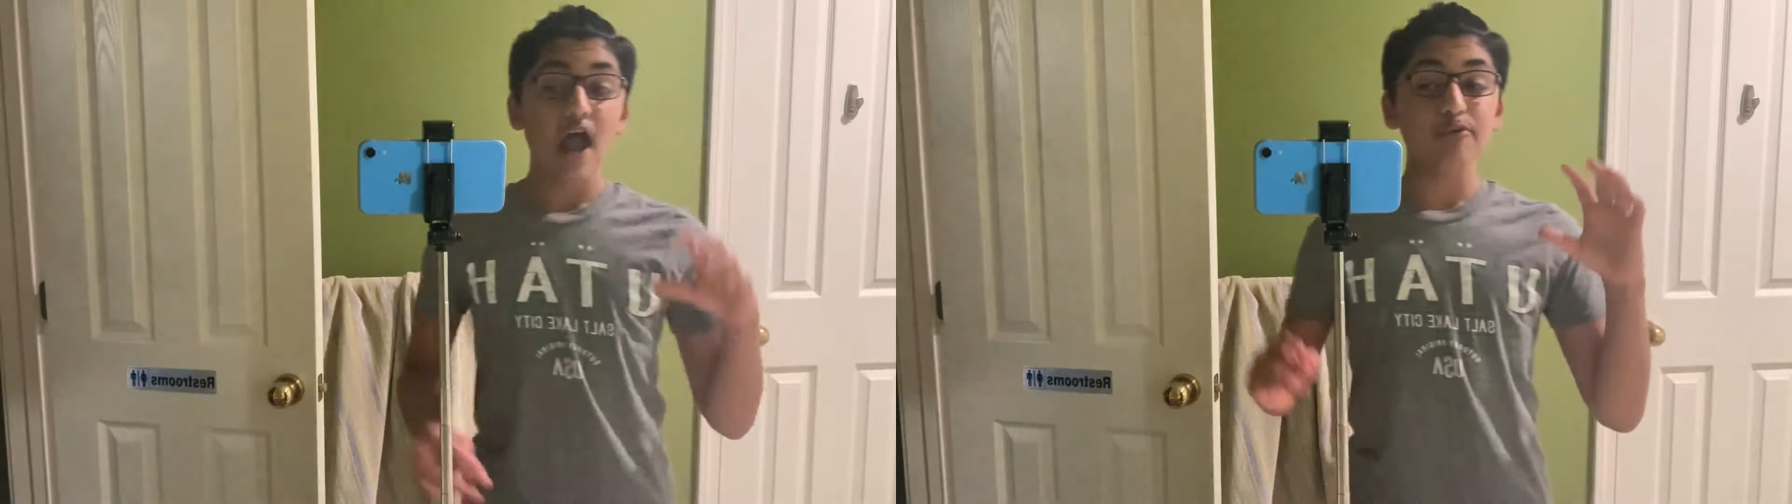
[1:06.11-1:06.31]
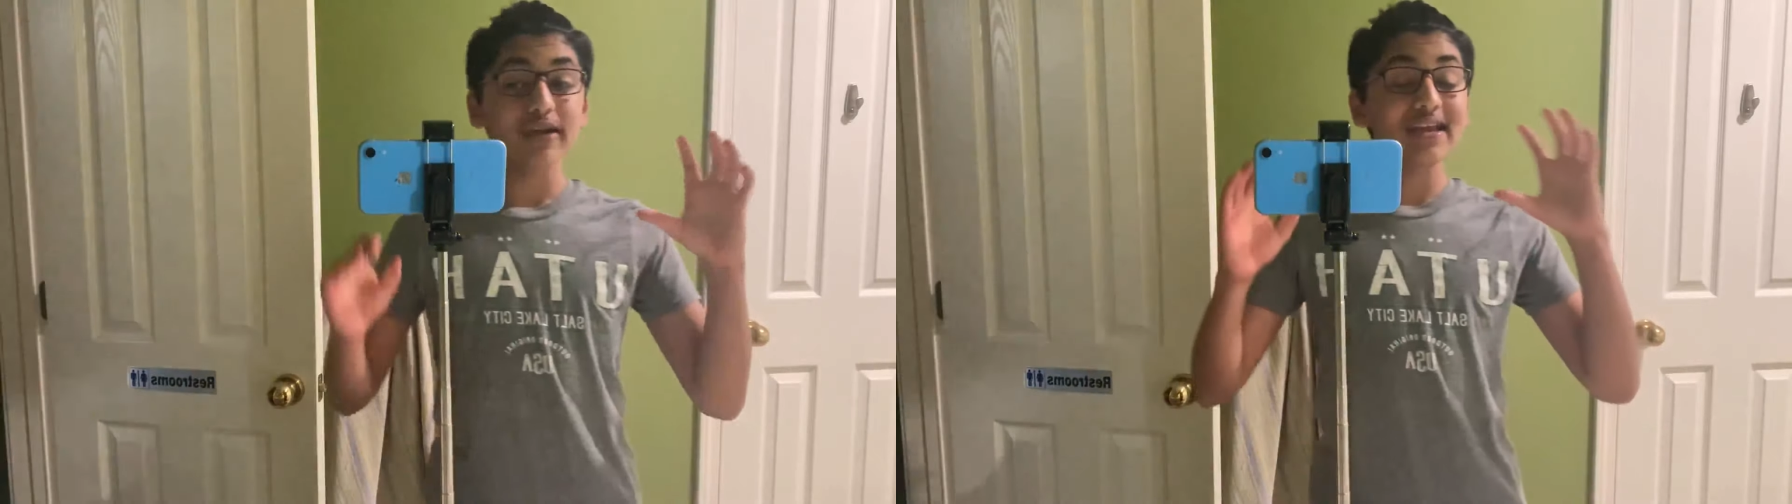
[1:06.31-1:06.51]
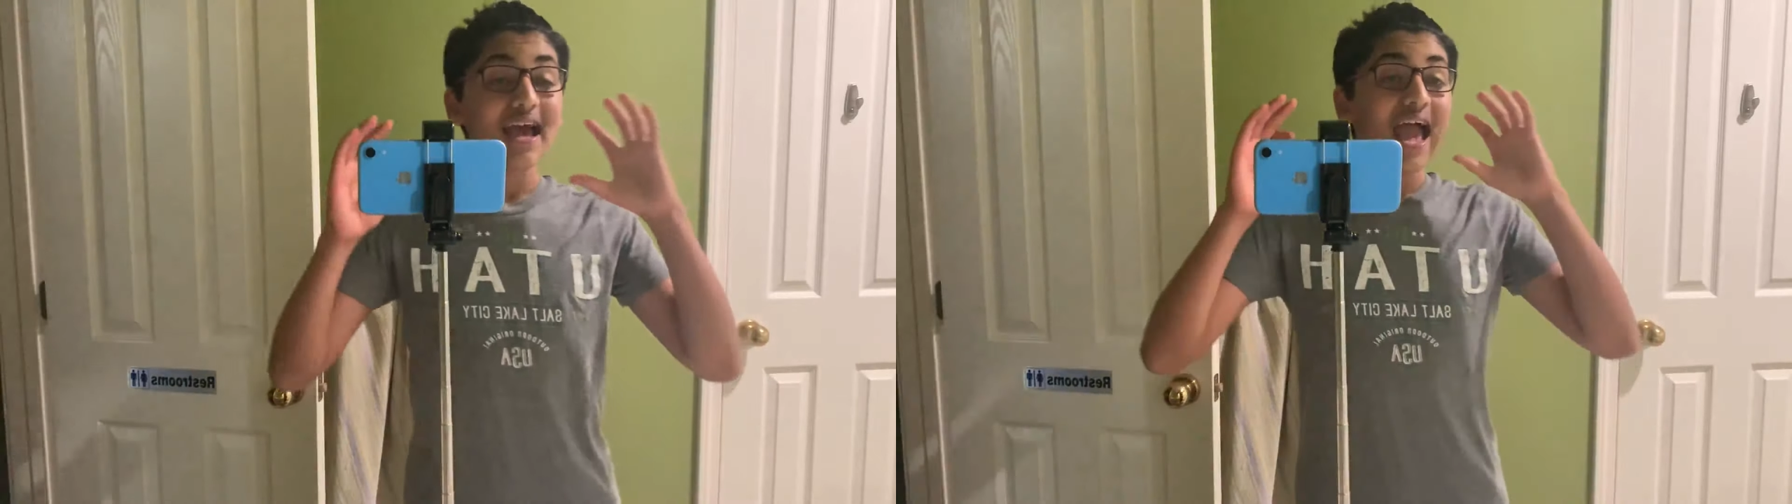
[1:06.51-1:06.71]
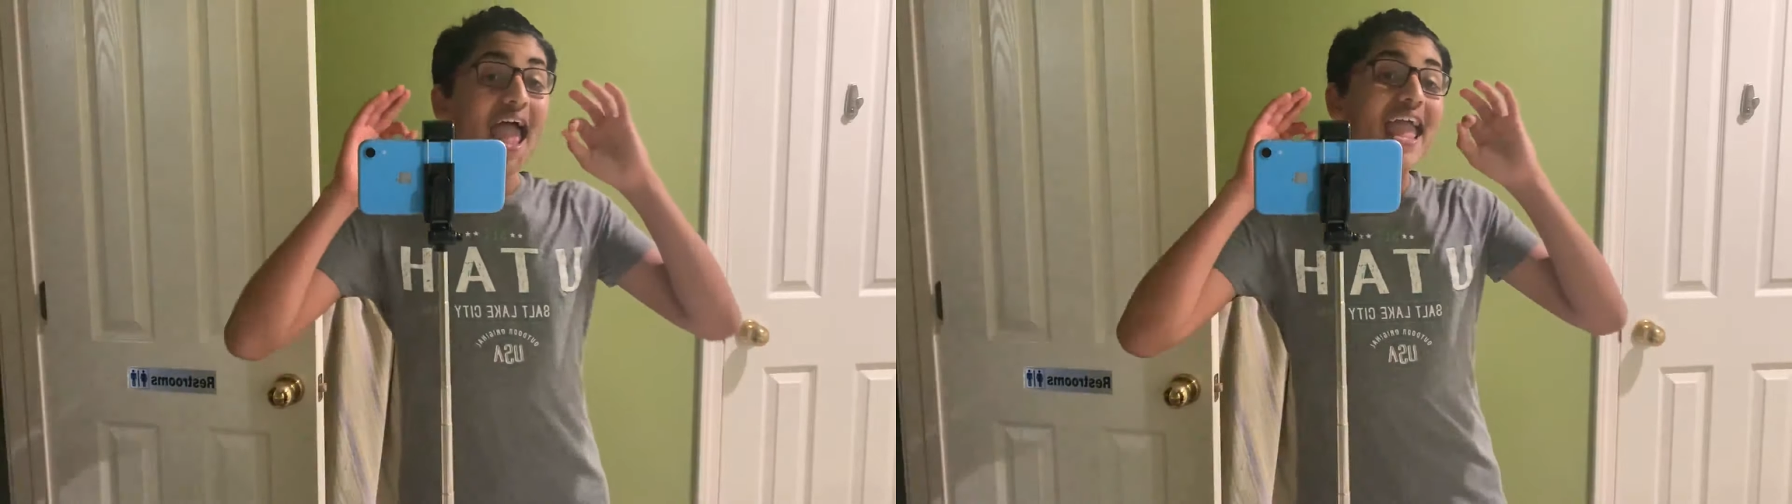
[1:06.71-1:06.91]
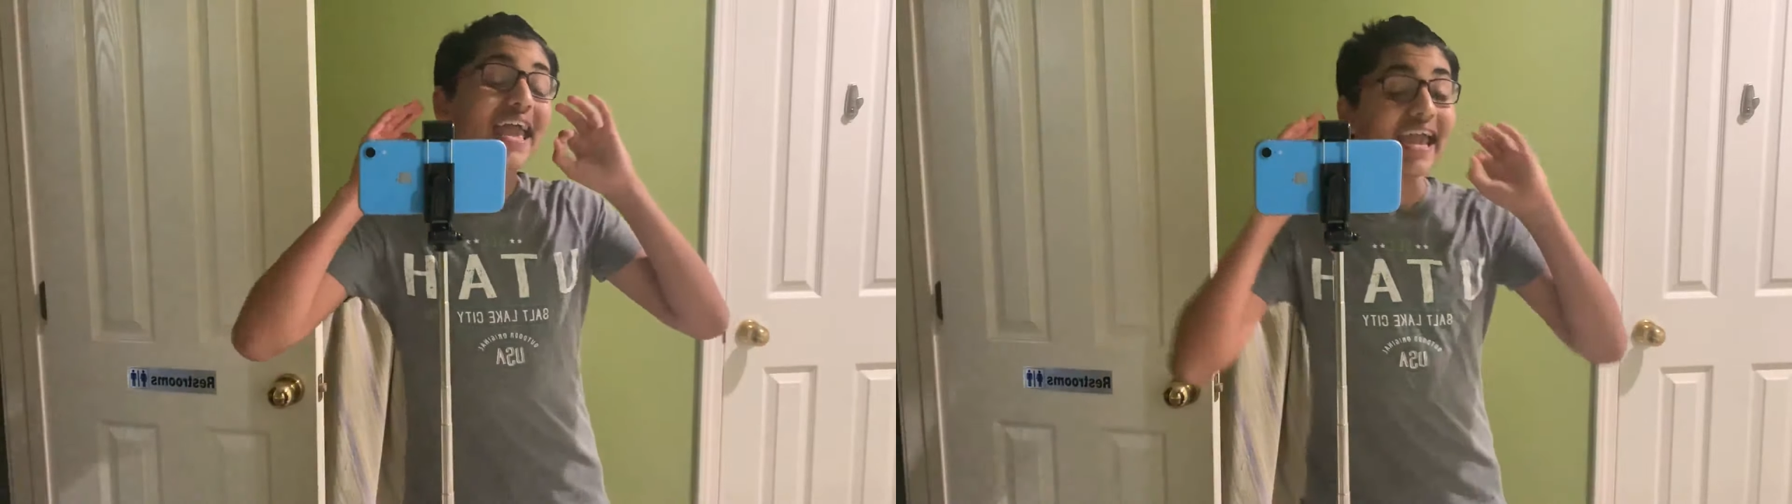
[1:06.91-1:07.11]
I read
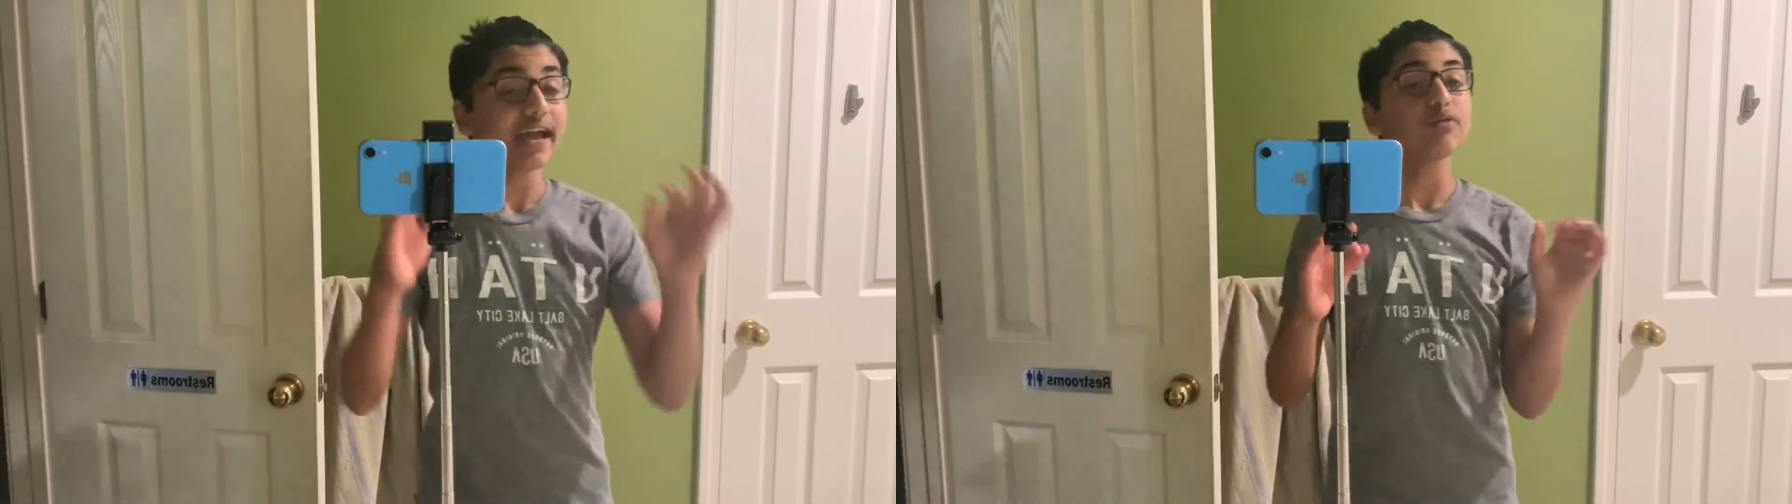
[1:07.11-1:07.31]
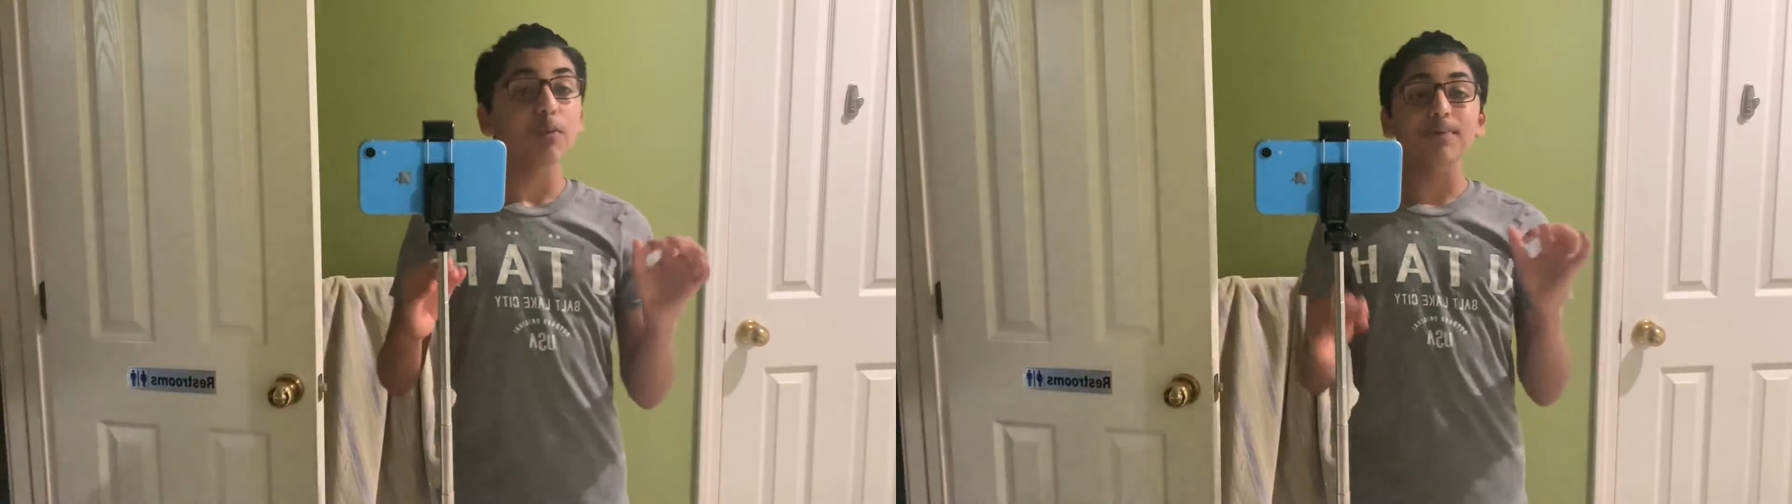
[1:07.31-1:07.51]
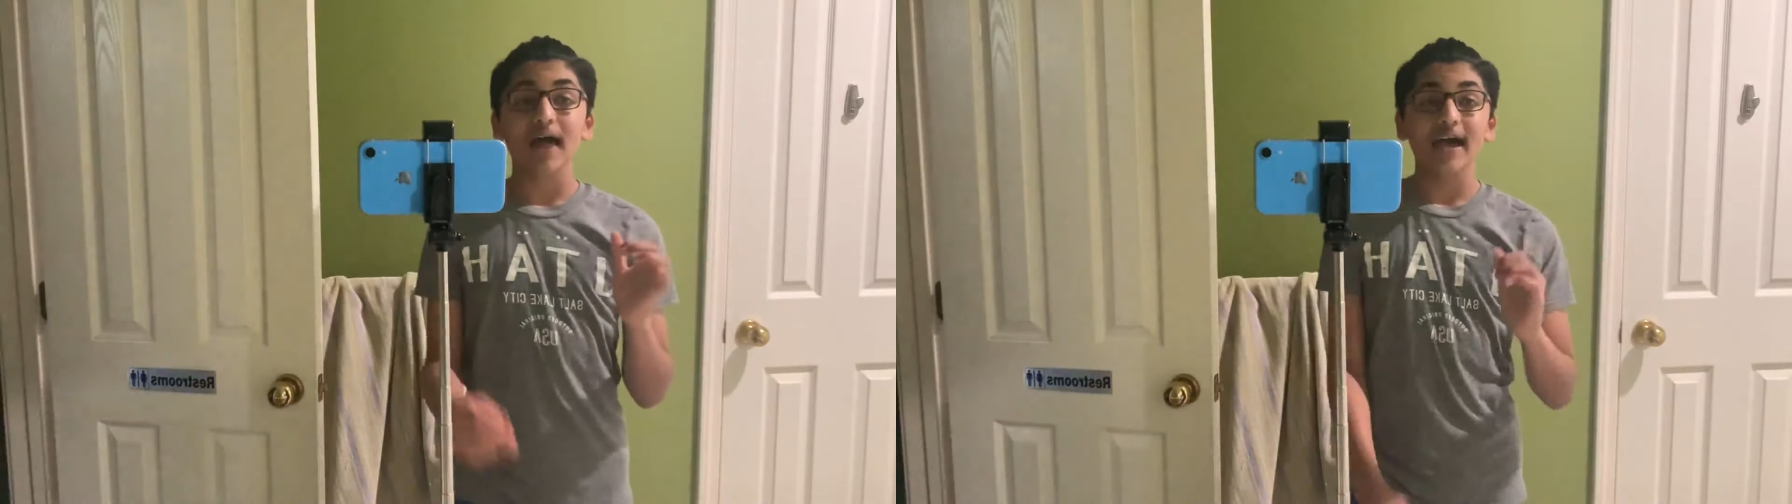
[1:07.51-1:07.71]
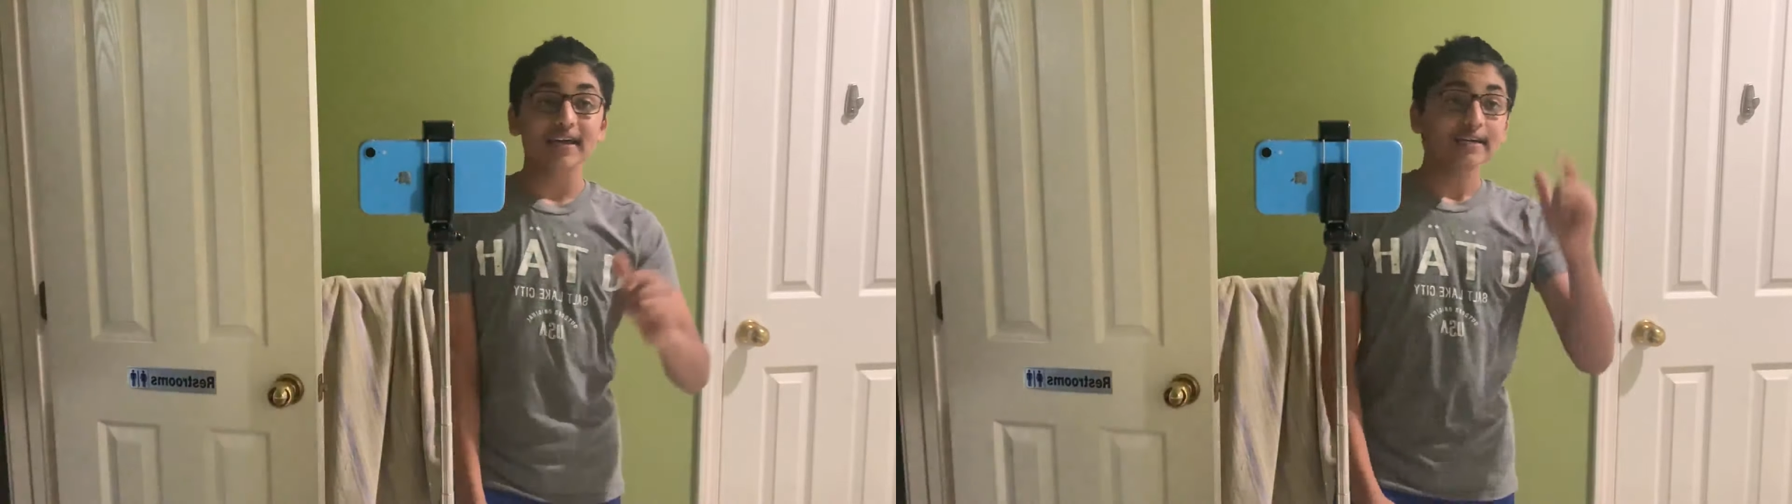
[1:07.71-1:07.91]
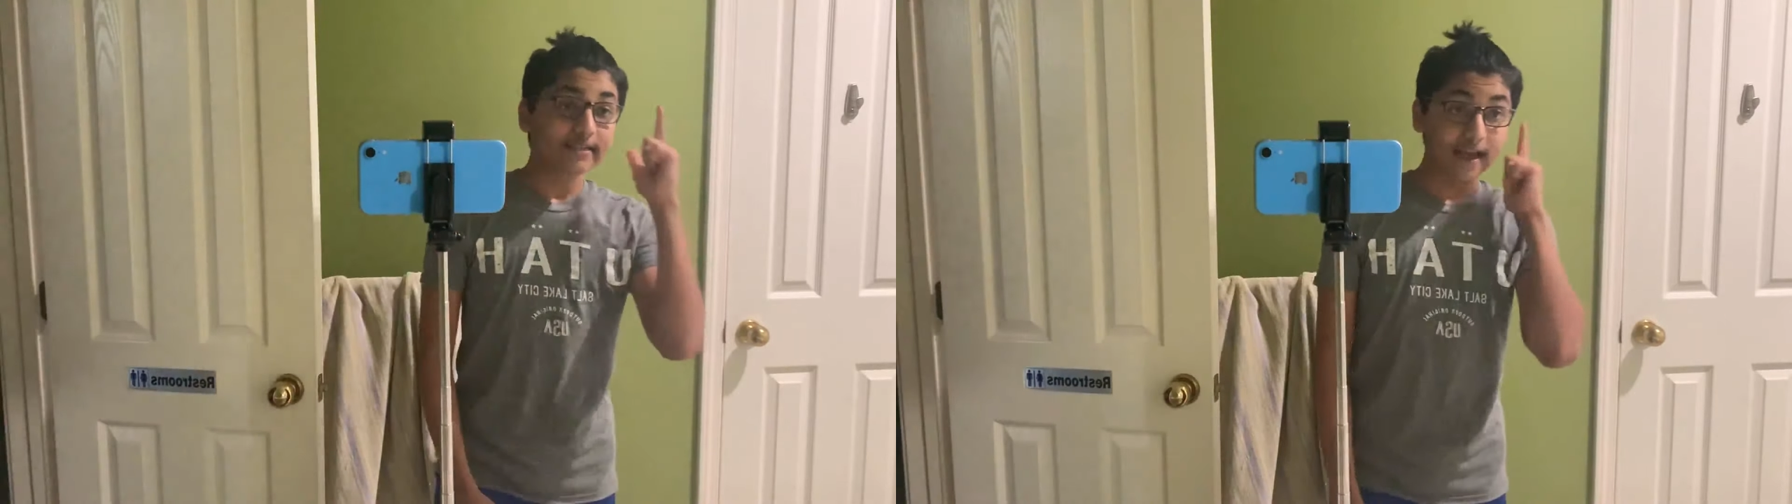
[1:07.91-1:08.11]
and
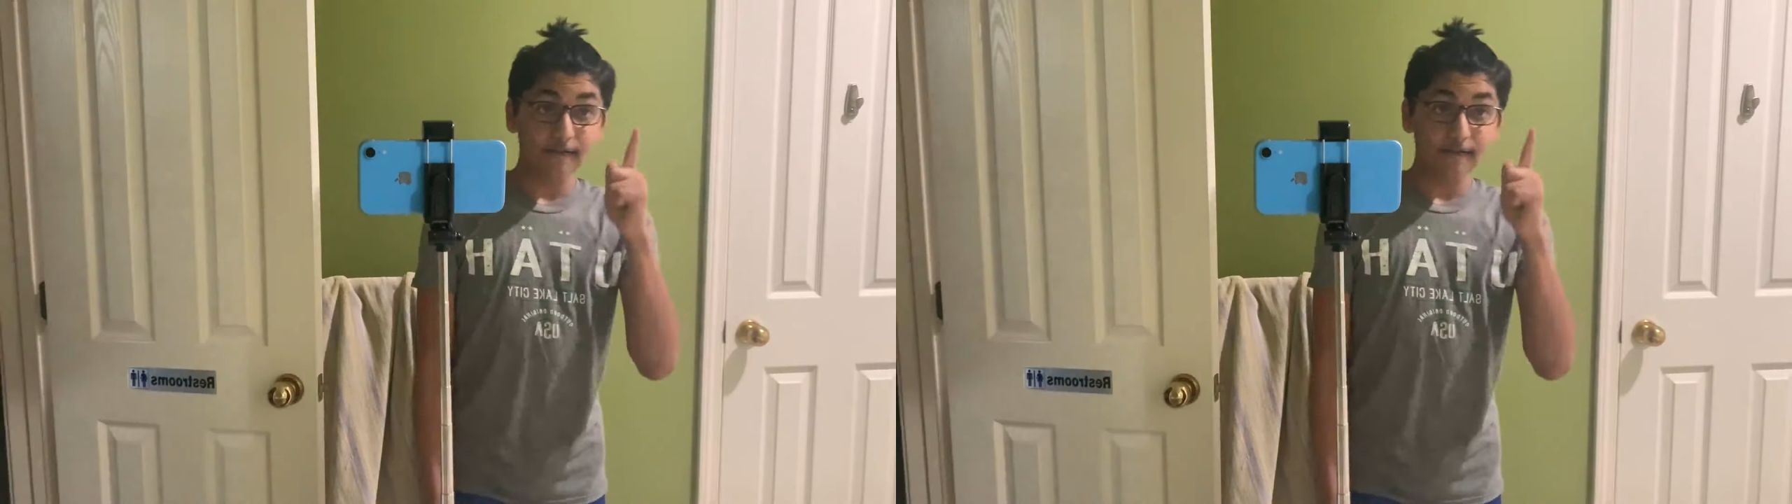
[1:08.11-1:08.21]
reply